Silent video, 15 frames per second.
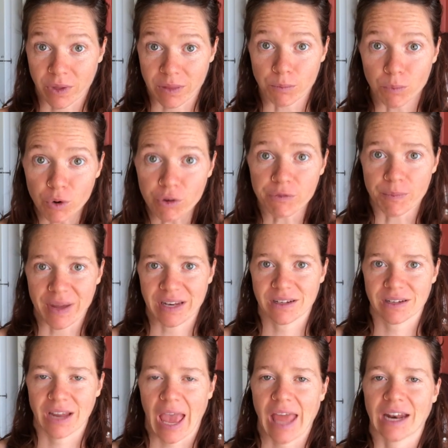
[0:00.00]
with movement.
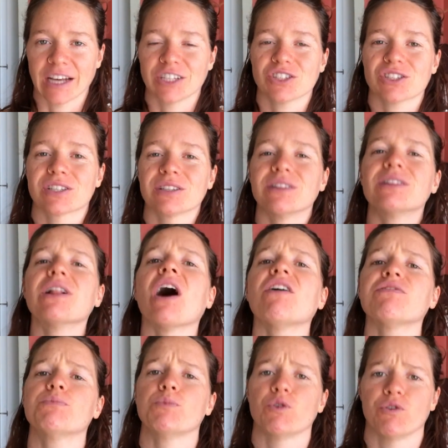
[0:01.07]
And I just
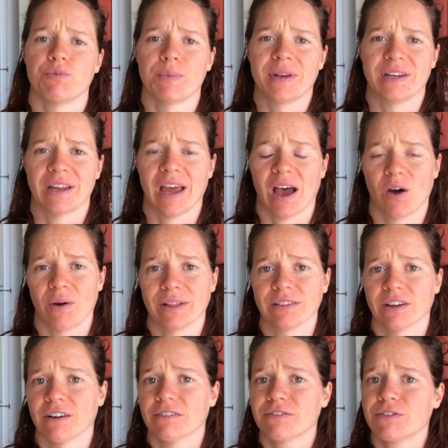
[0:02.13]
love movement now. I
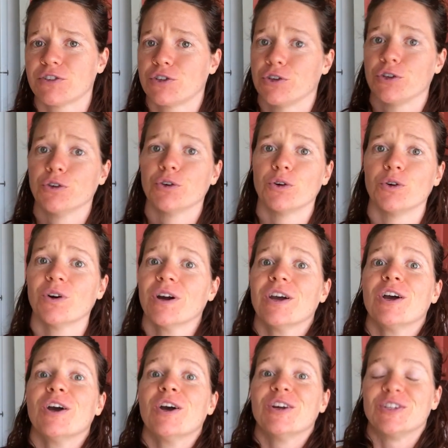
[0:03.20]
love to
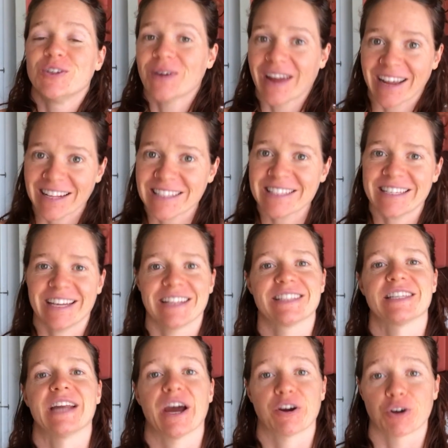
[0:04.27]
do
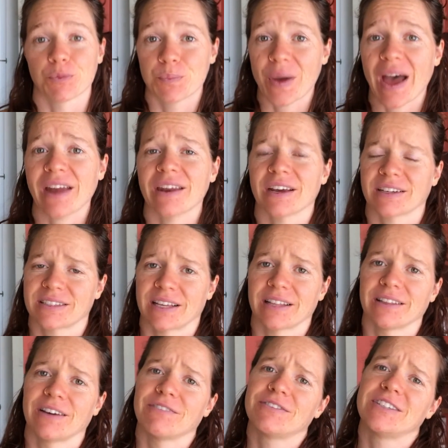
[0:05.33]
handstands and acrobatics. I
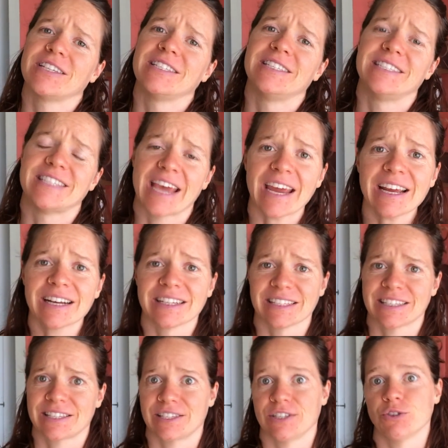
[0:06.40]
love to
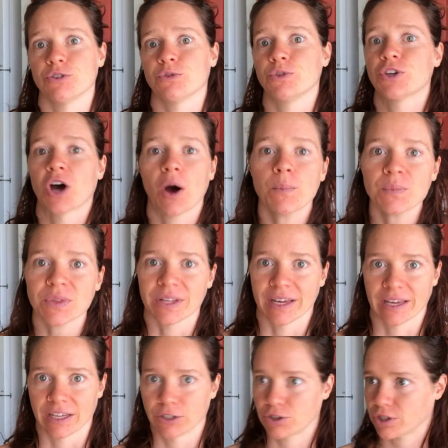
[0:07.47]
dance, do
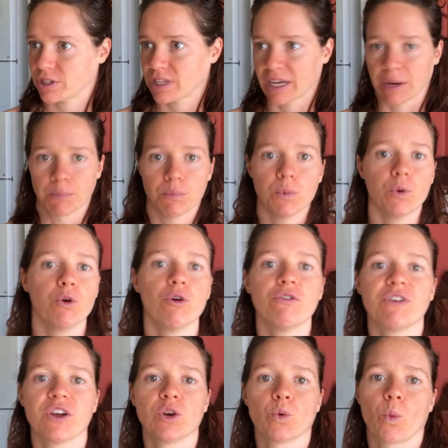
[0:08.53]
tumbling, and just
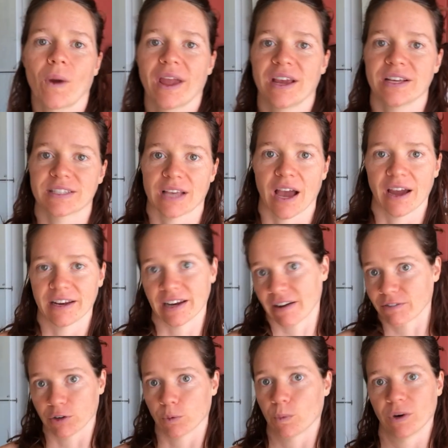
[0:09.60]
move in ways I
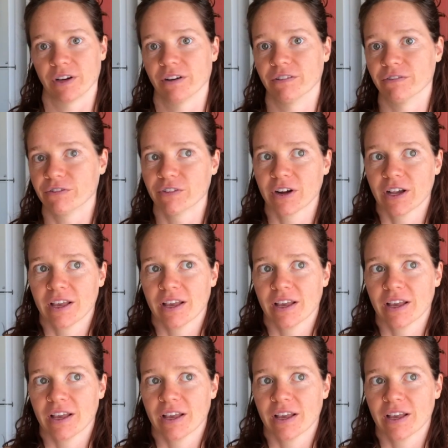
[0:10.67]
never would have